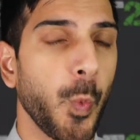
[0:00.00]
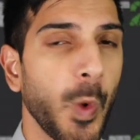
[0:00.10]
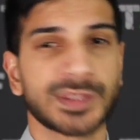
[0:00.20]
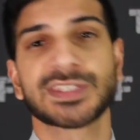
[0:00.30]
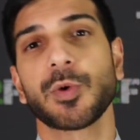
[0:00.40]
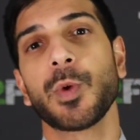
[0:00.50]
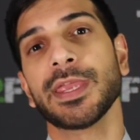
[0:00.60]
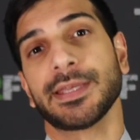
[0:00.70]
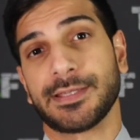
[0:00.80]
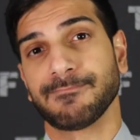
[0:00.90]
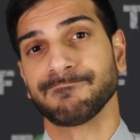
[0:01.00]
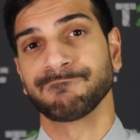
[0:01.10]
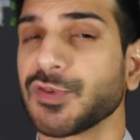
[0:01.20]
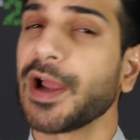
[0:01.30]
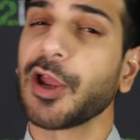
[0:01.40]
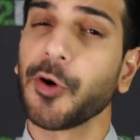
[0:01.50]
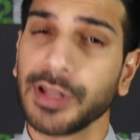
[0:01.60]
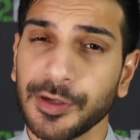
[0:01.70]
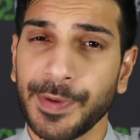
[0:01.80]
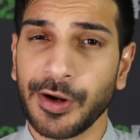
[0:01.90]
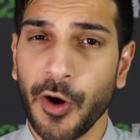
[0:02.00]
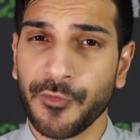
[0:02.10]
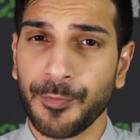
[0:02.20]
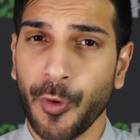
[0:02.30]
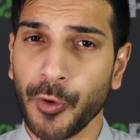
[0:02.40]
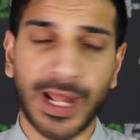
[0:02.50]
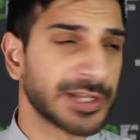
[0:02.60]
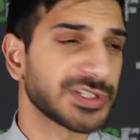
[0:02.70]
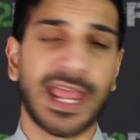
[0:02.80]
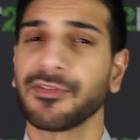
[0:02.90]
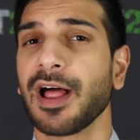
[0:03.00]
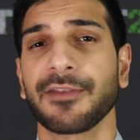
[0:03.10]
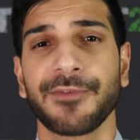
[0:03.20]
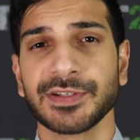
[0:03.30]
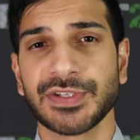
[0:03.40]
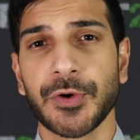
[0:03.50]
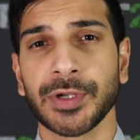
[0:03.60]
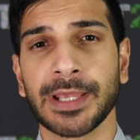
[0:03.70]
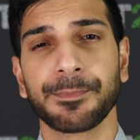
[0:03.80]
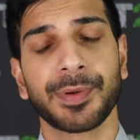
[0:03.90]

once a week. So I go a little bit overboard. I just have a lot of fun doing it.